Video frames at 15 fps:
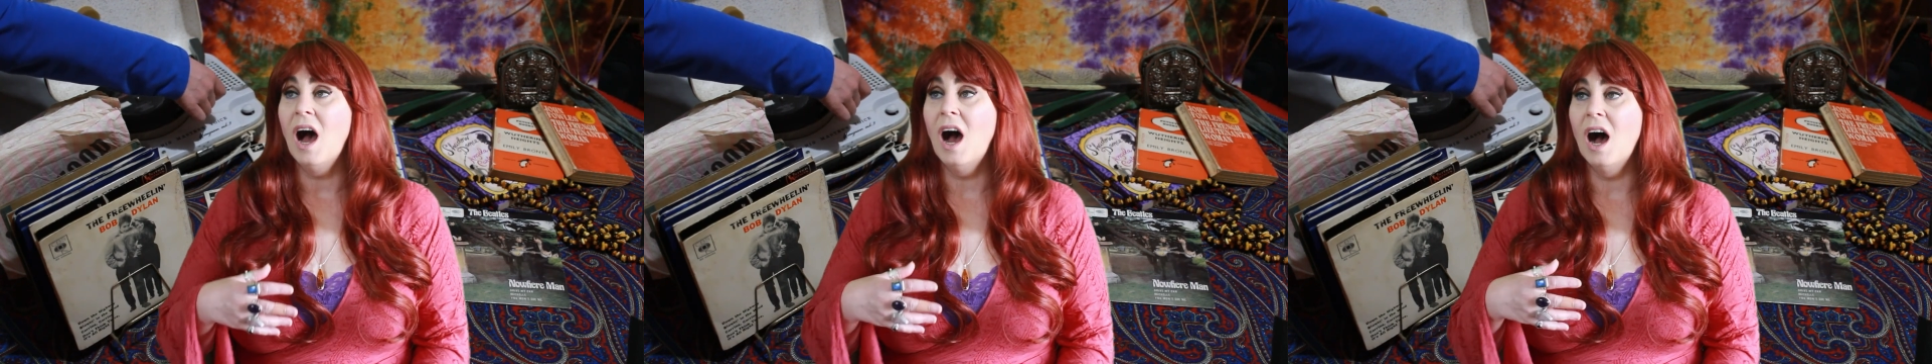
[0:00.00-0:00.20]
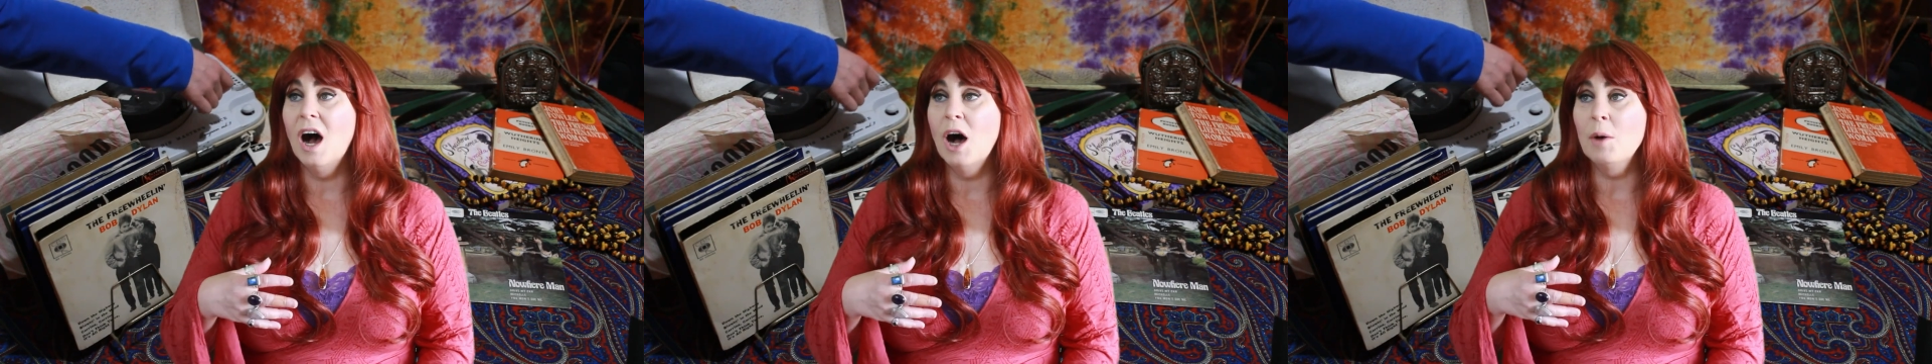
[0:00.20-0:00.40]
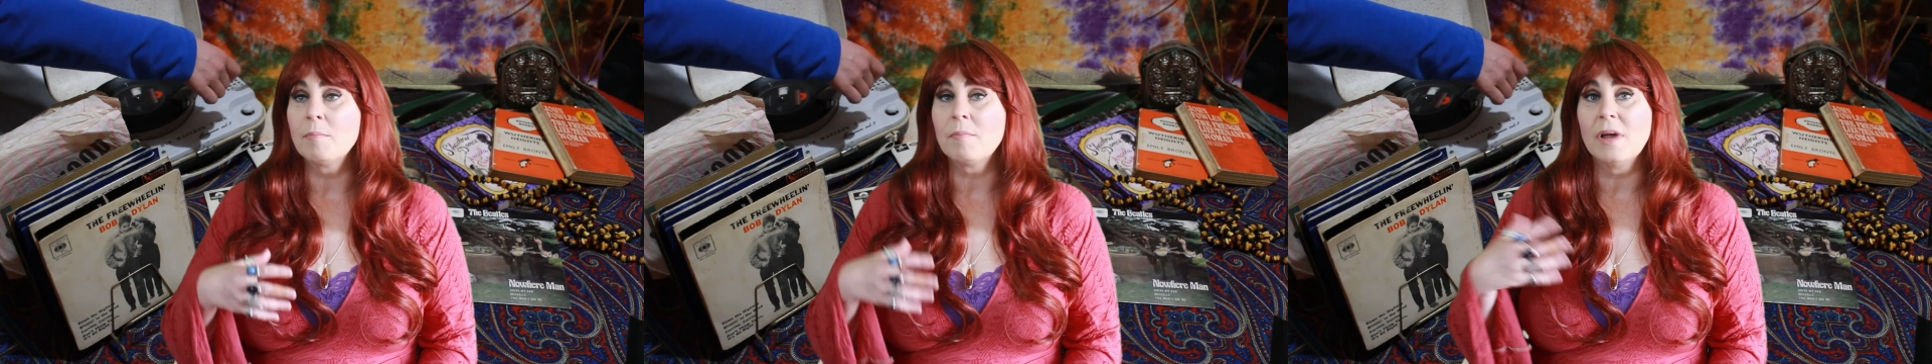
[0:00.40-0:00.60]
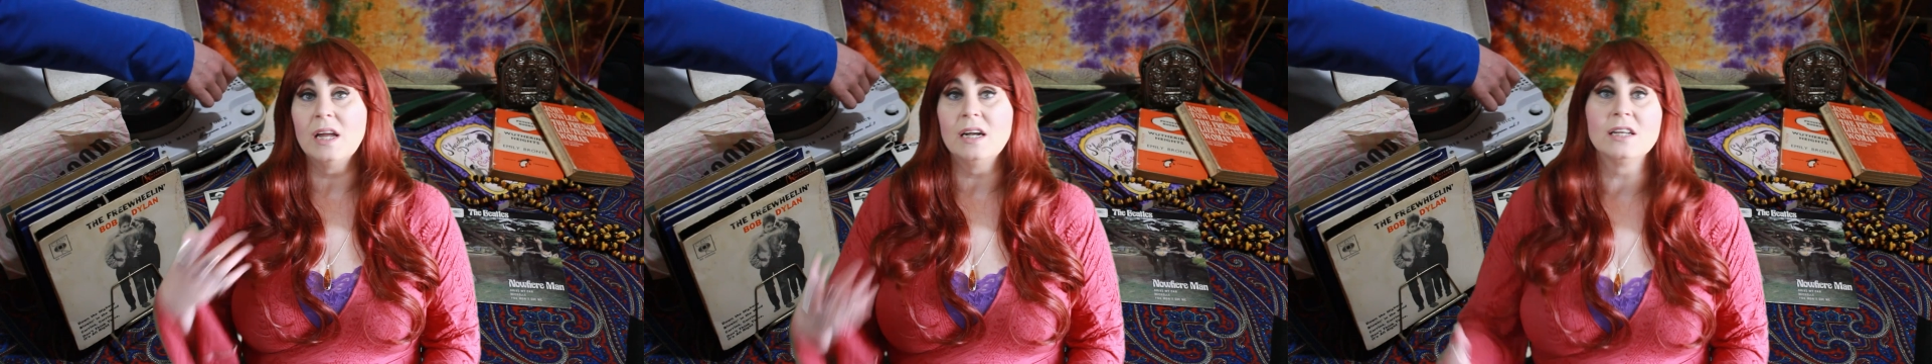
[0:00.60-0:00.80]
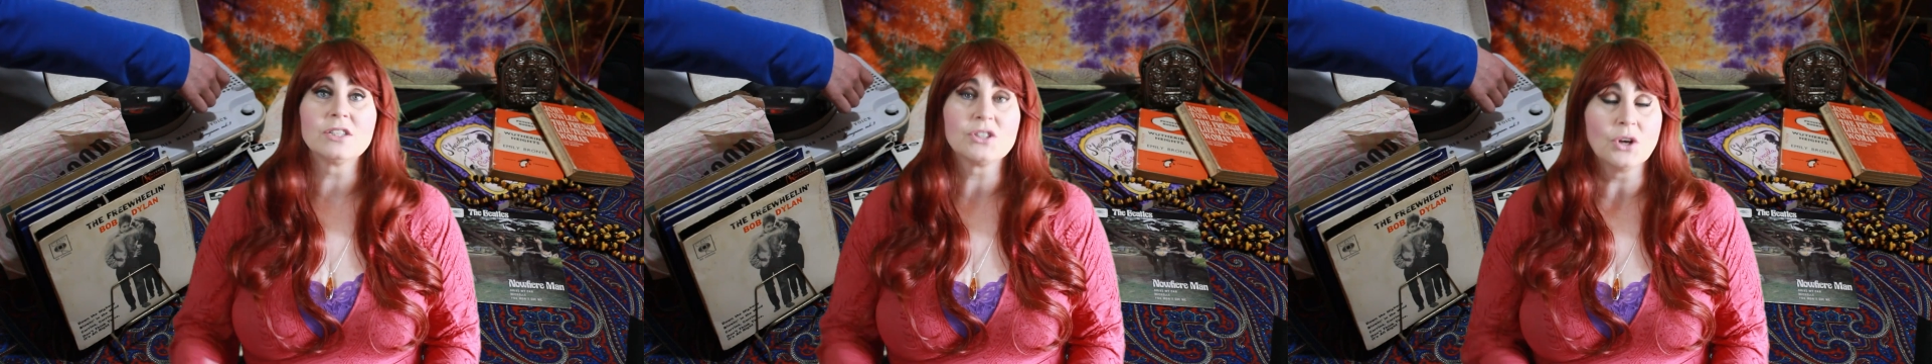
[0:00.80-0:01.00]

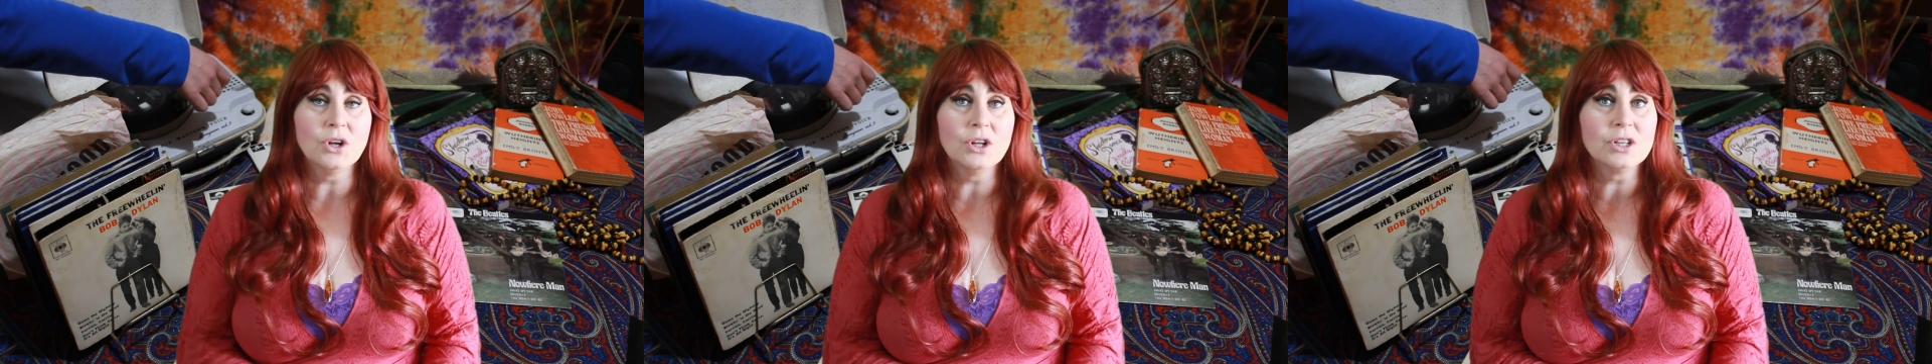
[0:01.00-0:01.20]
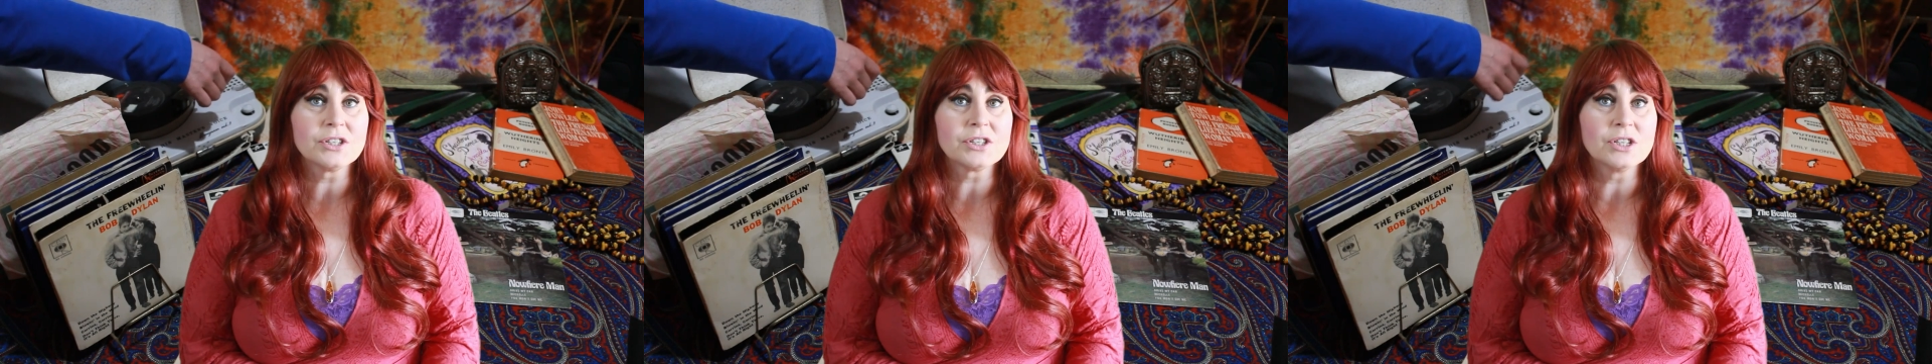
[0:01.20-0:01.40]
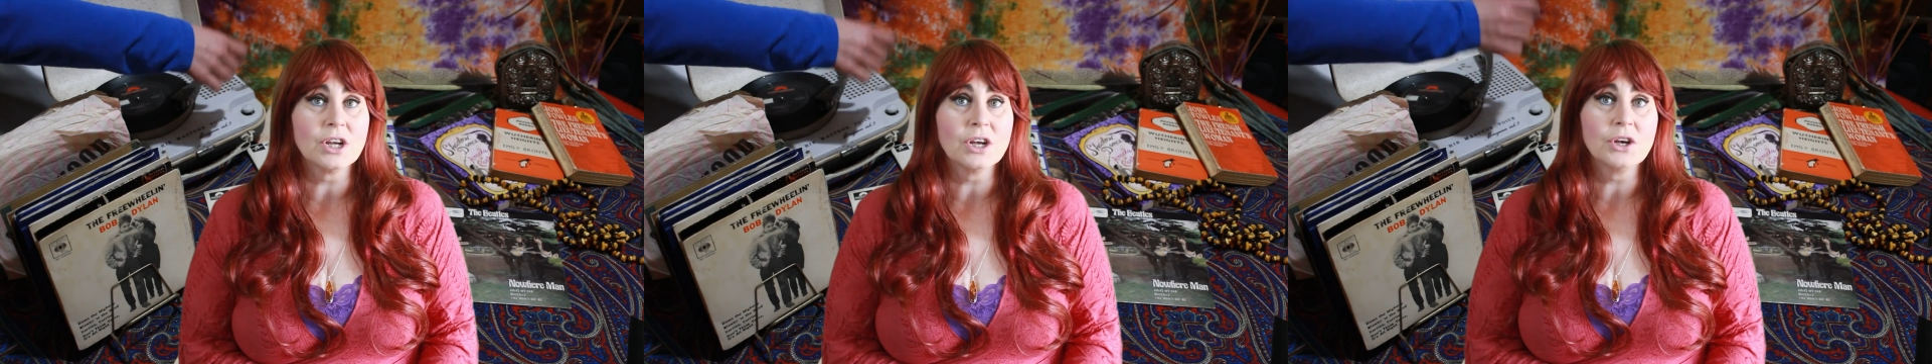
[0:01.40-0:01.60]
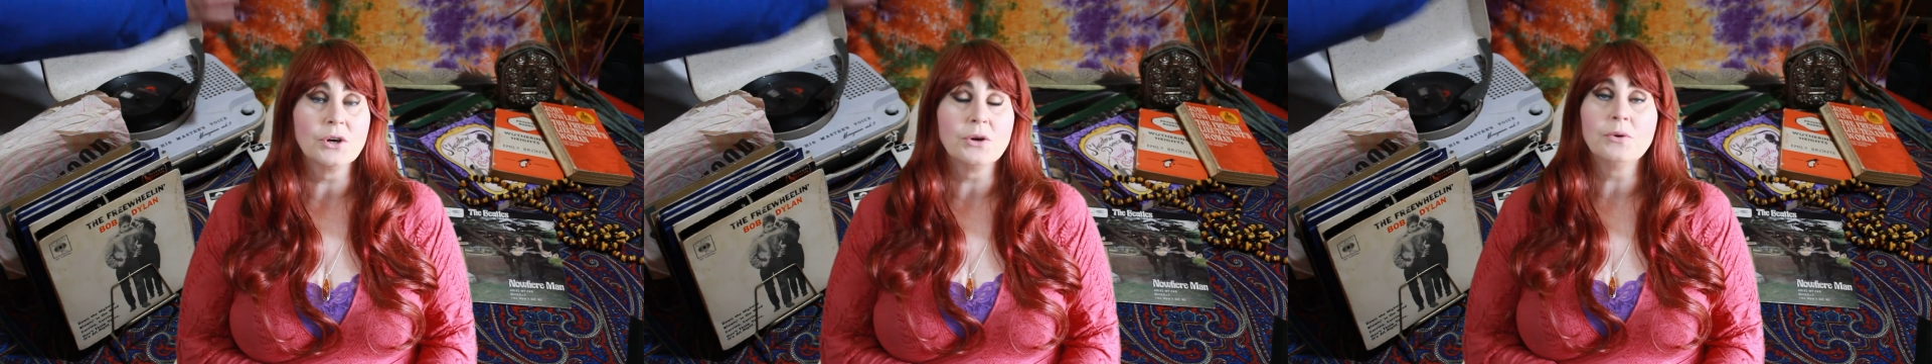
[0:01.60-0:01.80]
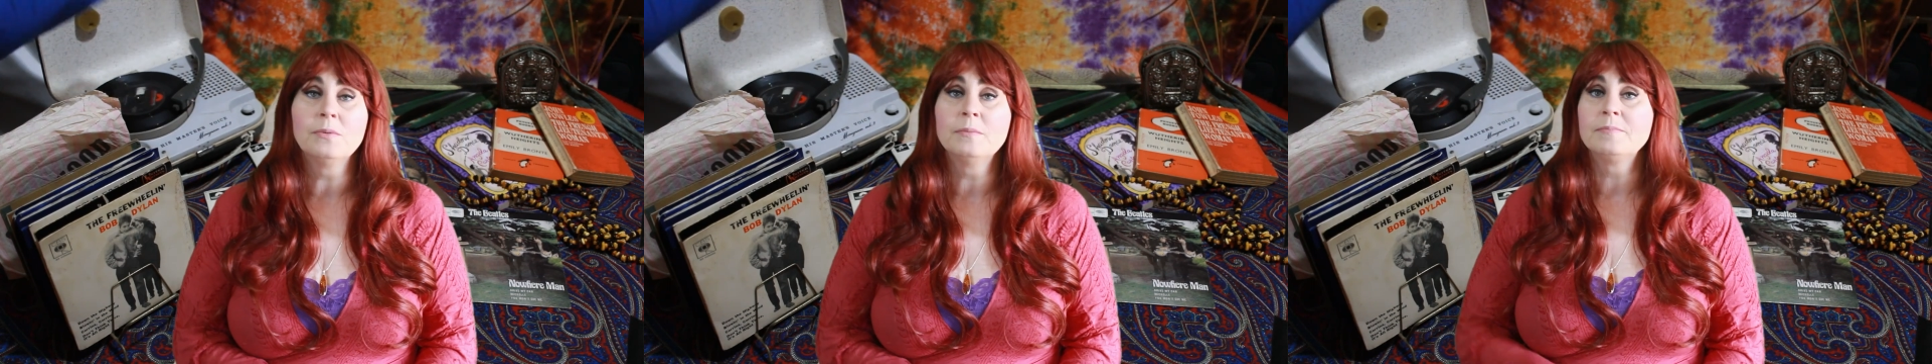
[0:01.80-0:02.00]
It is
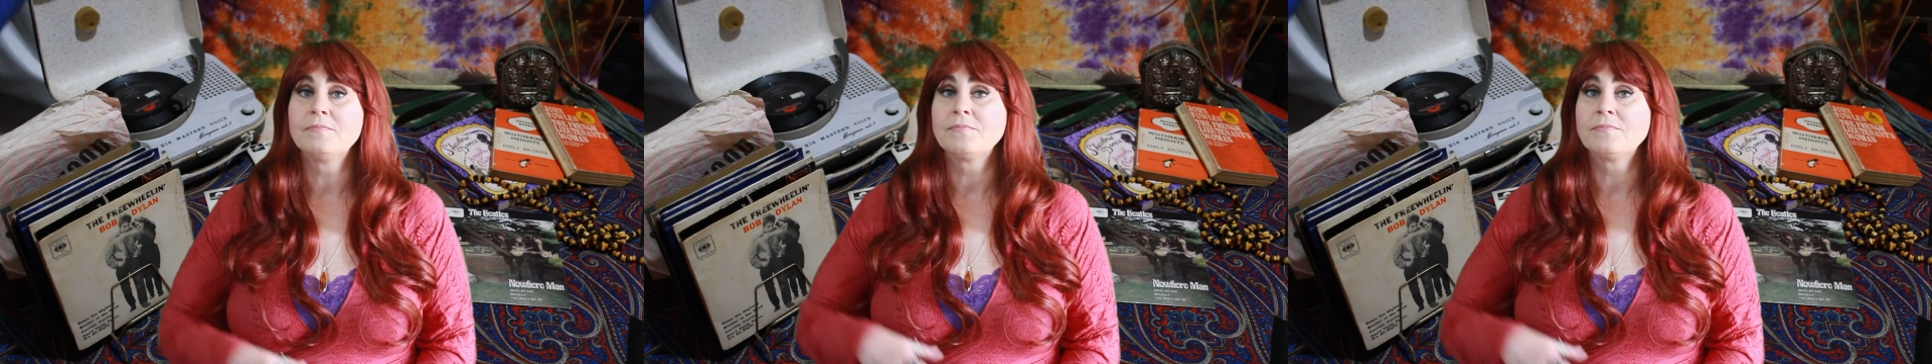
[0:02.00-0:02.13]
also